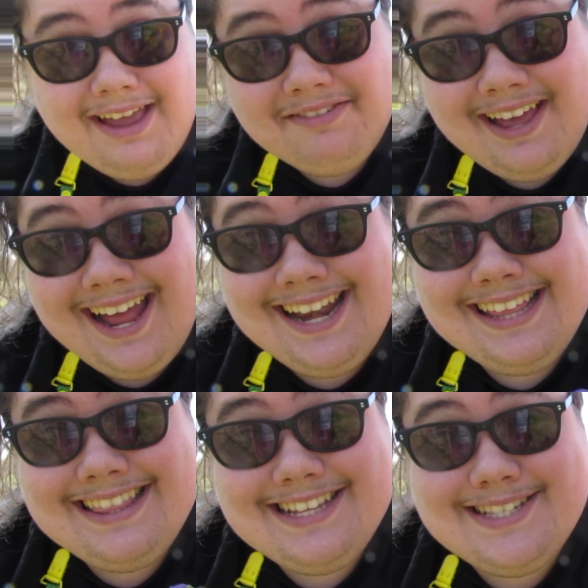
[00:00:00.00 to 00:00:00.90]
I've got
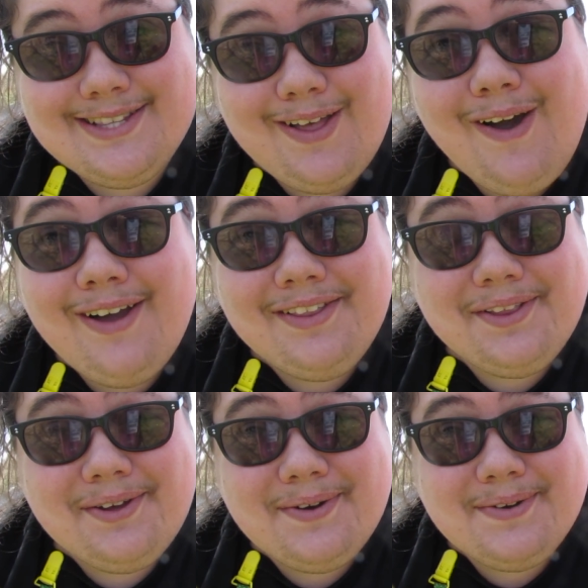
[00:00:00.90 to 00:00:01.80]
it this long
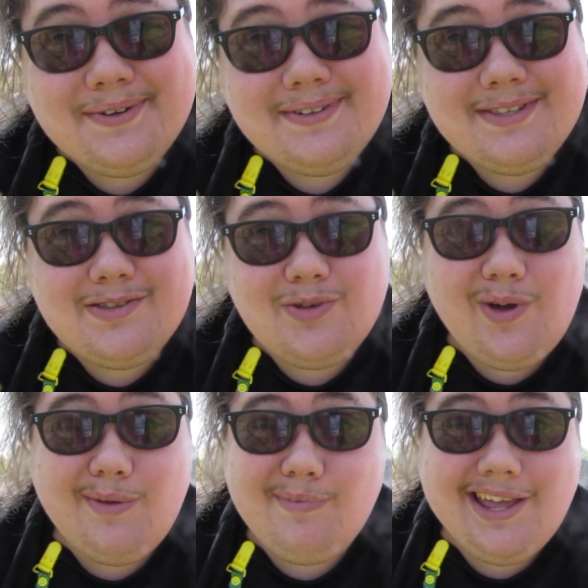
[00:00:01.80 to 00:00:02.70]
though, so
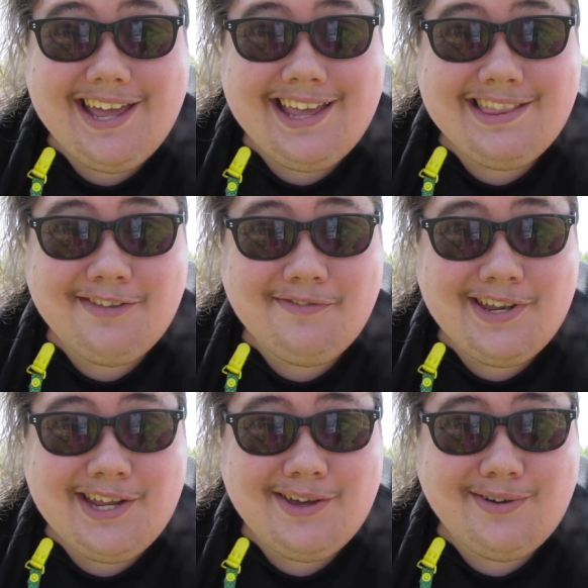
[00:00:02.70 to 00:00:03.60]
I might end the
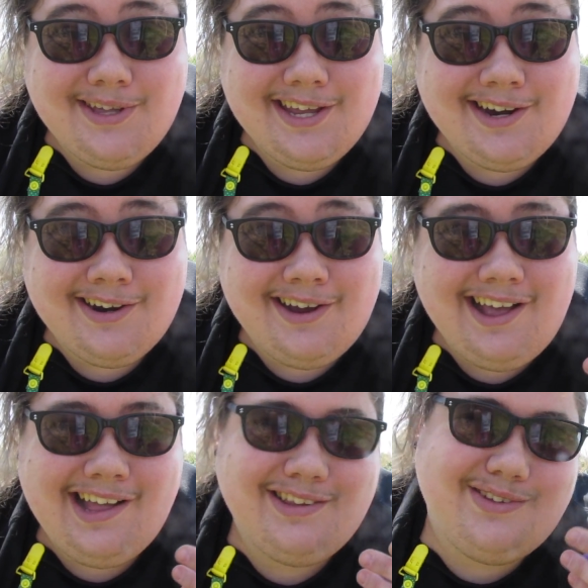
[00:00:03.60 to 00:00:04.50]
video here.
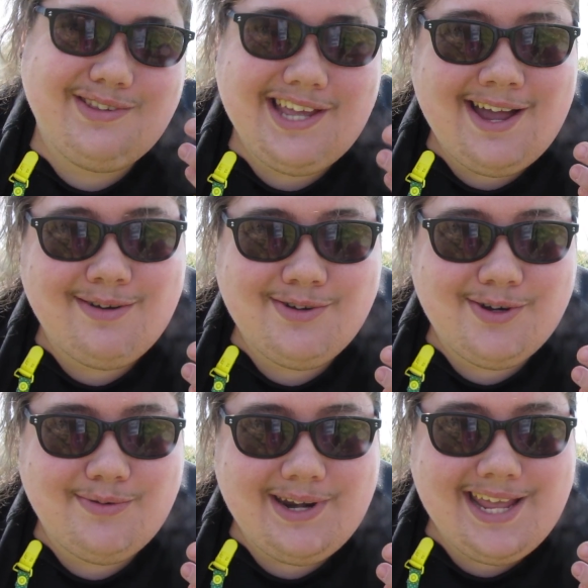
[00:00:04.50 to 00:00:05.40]
I'll do the
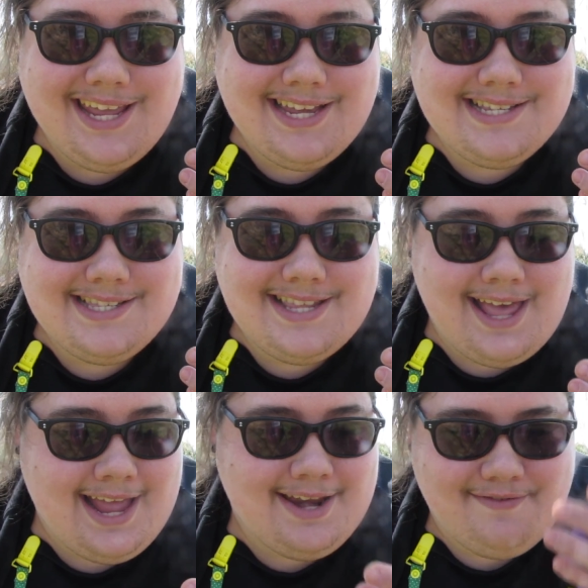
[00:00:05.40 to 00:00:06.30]
outro when I get
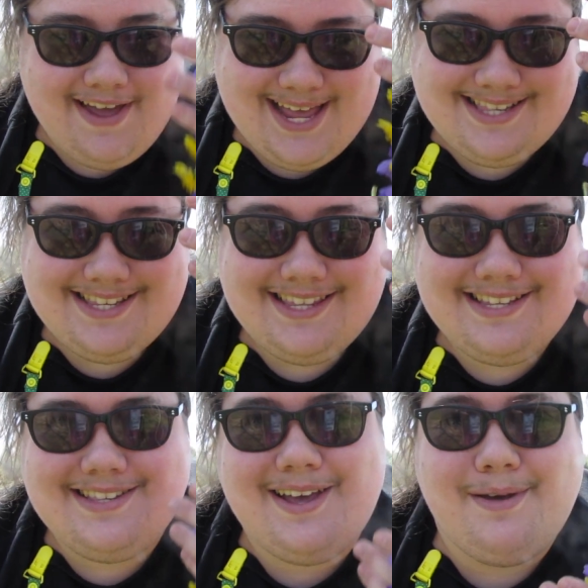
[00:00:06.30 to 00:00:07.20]
inside, fasten
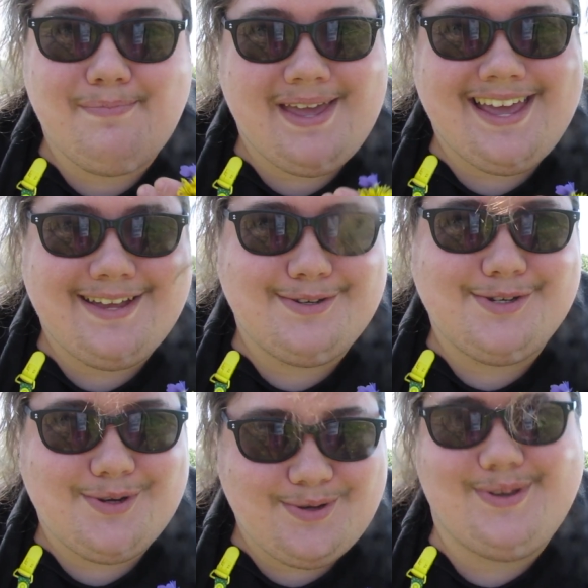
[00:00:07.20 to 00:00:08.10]
this up, and
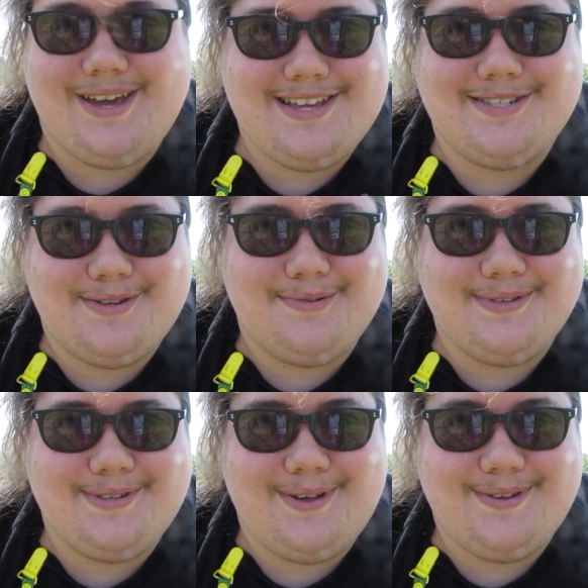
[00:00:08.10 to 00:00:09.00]
show you guys the
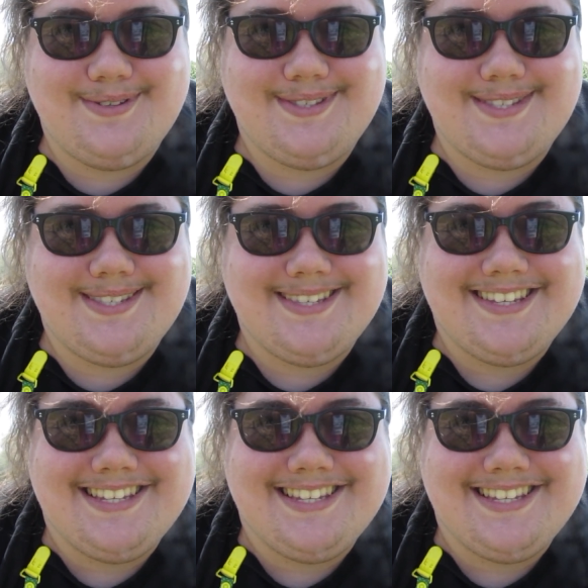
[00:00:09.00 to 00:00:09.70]
results.